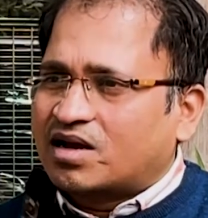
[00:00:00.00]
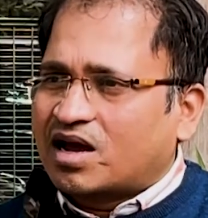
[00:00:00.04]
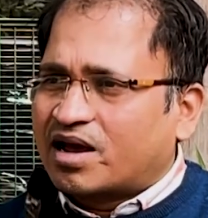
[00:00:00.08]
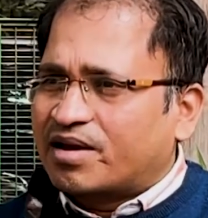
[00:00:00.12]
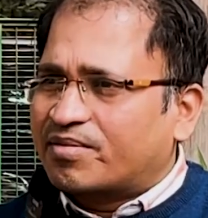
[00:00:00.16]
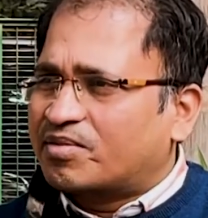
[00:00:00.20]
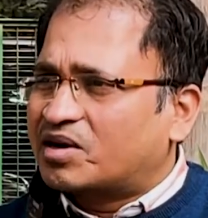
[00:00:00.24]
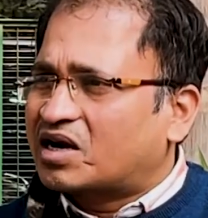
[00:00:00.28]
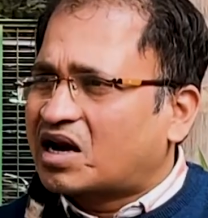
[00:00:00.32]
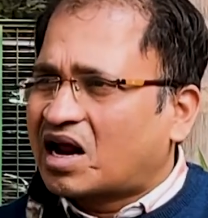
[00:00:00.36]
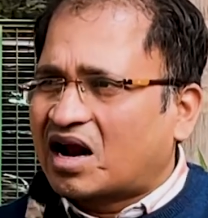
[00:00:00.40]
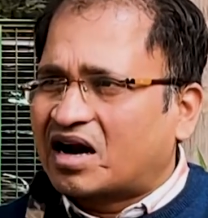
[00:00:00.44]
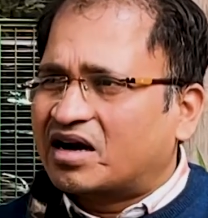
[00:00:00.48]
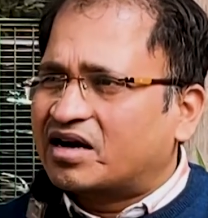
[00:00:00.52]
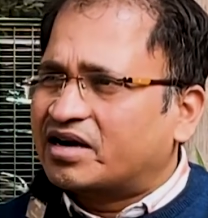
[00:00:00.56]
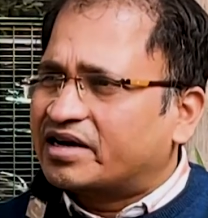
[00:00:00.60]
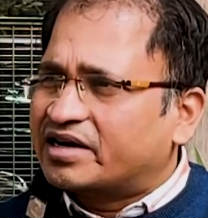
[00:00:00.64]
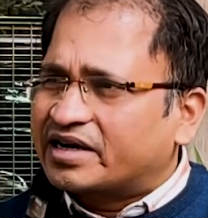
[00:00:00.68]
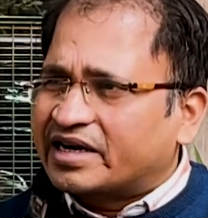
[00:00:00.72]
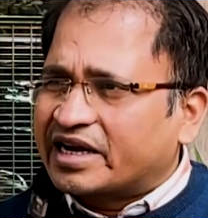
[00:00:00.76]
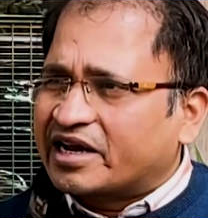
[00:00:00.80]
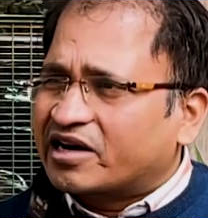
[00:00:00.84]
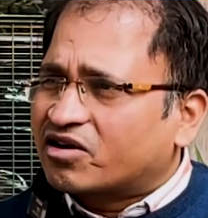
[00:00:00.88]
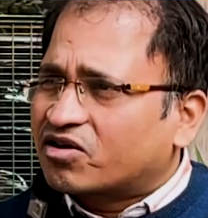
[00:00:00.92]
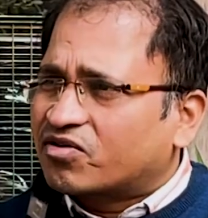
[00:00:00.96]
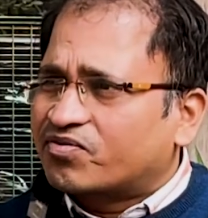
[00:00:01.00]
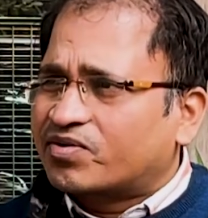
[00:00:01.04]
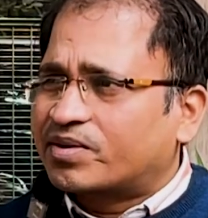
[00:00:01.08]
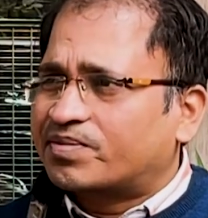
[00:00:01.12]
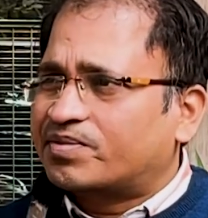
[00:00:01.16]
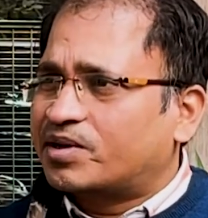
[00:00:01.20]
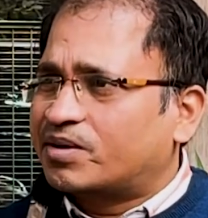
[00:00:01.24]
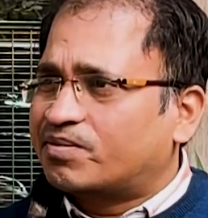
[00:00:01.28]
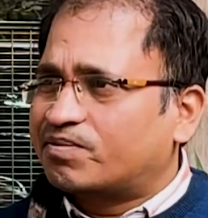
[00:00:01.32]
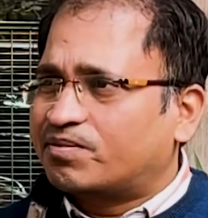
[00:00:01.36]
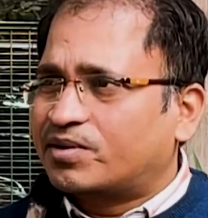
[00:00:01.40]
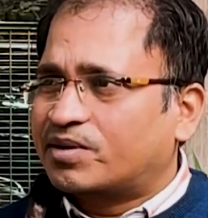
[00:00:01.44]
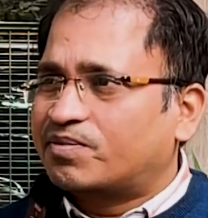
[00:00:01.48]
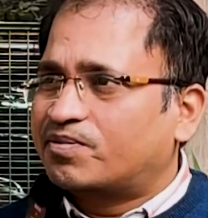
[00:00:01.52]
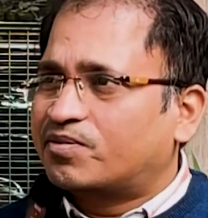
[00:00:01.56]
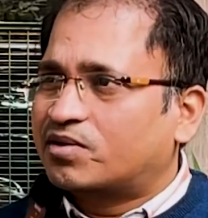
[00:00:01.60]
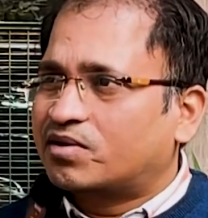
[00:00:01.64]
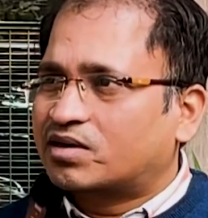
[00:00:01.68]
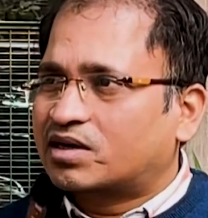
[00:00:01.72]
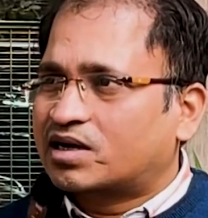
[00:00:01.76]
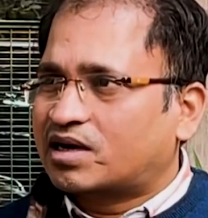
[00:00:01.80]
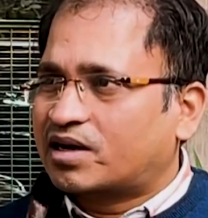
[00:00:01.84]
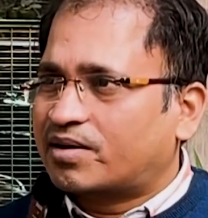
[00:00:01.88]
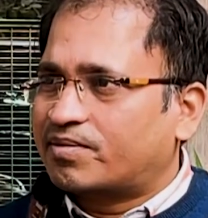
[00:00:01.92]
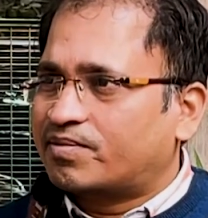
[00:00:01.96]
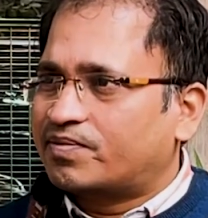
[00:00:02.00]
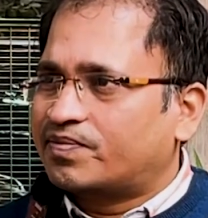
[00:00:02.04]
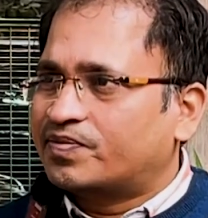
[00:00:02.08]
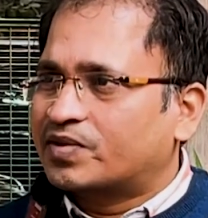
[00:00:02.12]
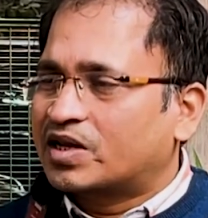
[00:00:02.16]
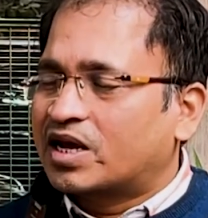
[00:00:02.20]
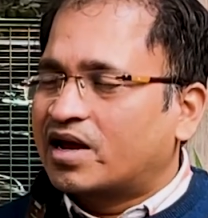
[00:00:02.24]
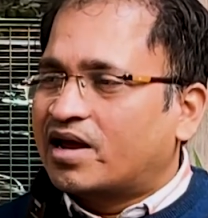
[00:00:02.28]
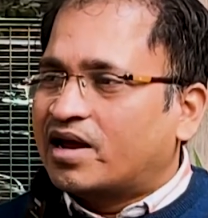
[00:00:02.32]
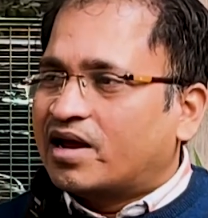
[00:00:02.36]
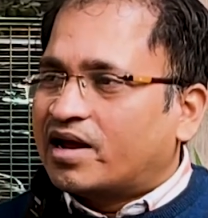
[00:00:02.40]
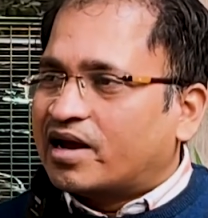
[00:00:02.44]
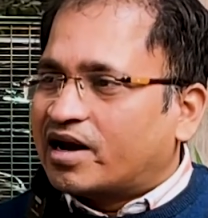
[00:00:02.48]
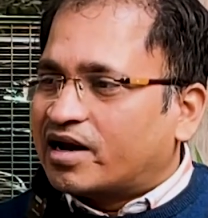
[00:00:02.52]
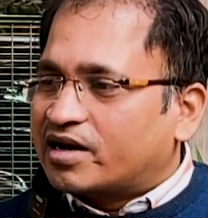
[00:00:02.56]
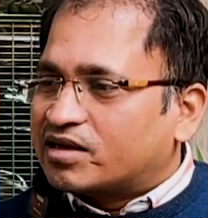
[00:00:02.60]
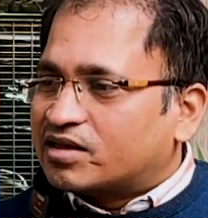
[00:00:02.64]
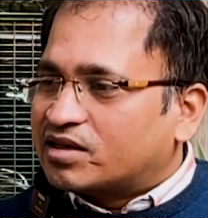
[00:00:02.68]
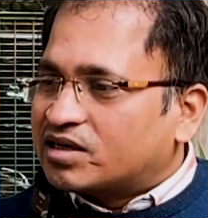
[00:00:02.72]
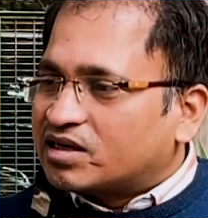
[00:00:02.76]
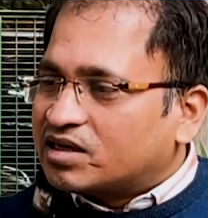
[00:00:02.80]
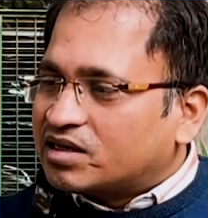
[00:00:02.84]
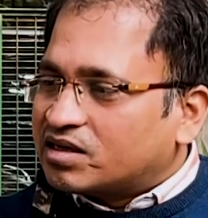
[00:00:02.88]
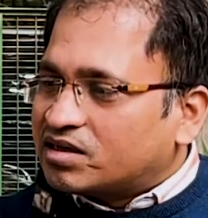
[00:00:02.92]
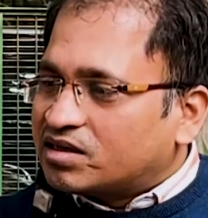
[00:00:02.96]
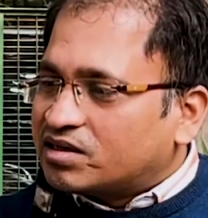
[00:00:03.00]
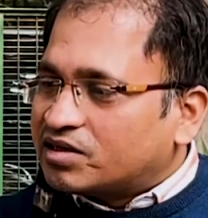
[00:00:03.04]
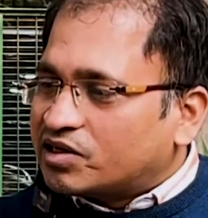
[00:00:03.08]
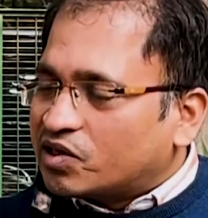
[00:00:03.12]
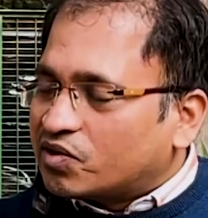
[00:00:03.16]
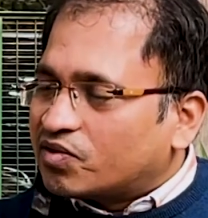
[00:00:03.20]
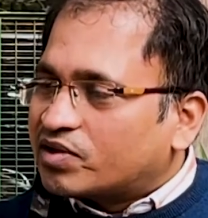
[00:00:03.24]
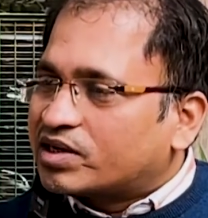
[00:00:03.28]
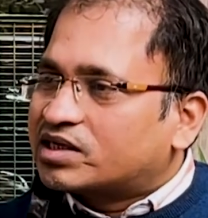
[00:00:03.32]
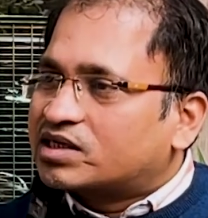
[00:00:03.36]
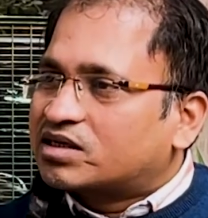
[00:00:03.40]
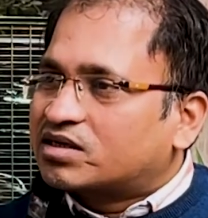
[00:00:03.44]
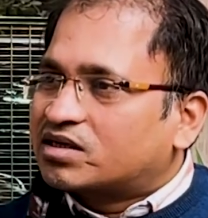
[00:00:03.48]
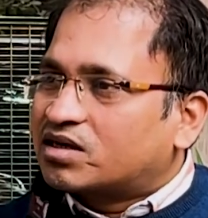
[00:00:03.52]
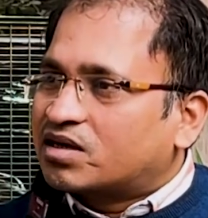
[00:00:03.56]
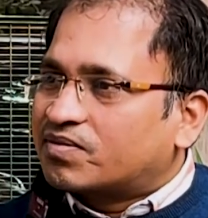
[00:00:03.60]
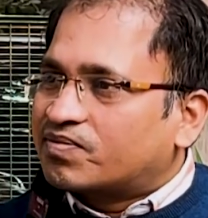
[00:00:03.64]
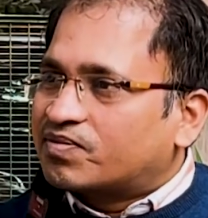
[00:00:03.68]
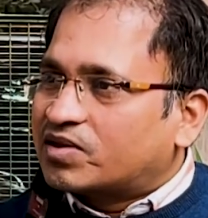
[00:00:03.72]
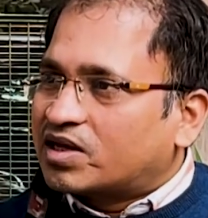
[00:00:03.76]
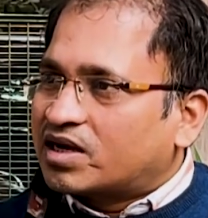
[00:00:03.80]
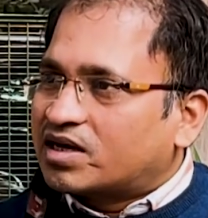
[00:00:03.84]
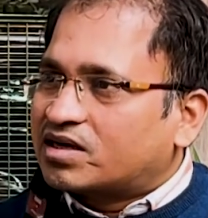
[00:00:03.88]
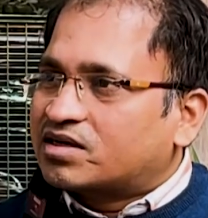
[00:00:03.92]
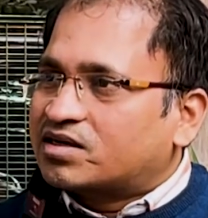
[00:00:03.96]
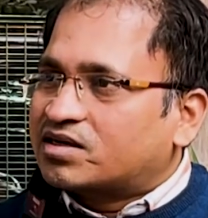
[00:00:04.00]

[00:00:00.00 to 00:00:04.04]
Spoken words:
I mean, hardly 10 or 15 people come, and the duration of that